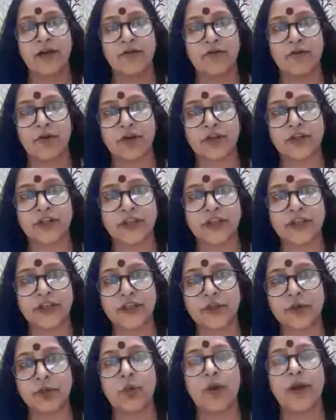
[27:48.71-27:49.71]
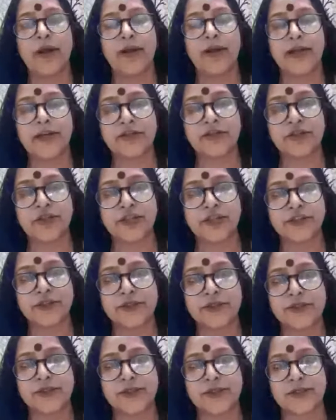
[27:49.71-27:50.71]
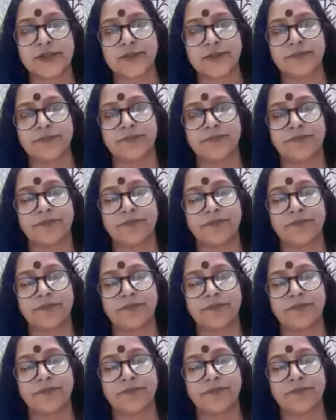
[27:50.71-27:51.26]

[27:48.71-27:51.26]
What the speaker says: for the new education system.